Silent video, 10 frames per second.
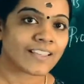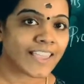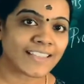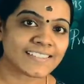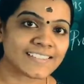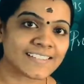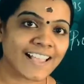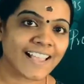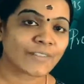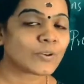Yes?
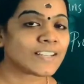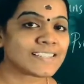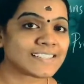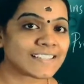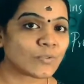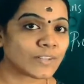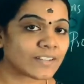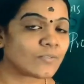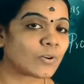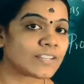What is
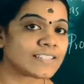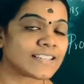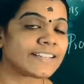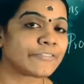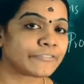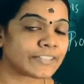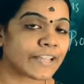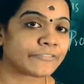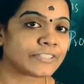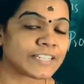the
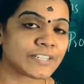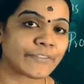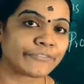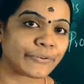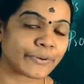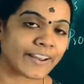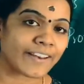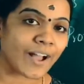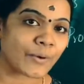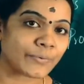definition for a
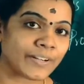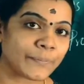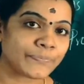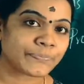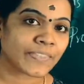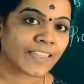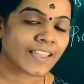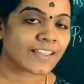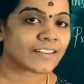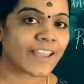noun?
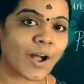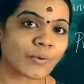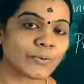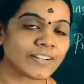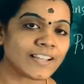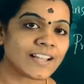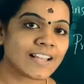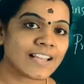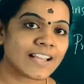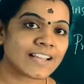Noun
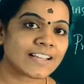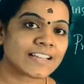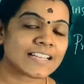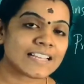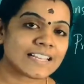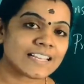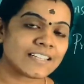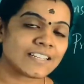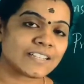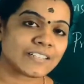
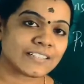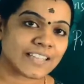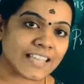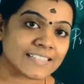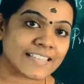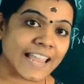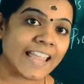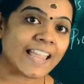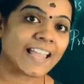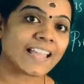is
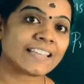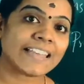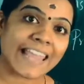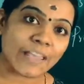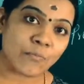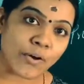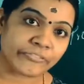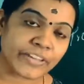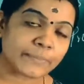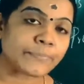a name
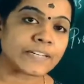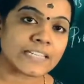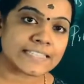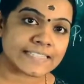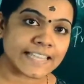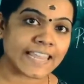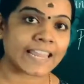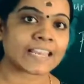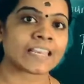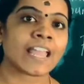of a
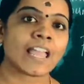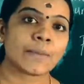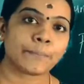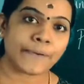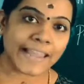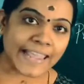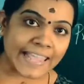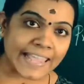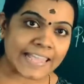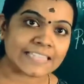person,
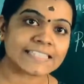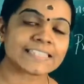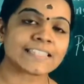place,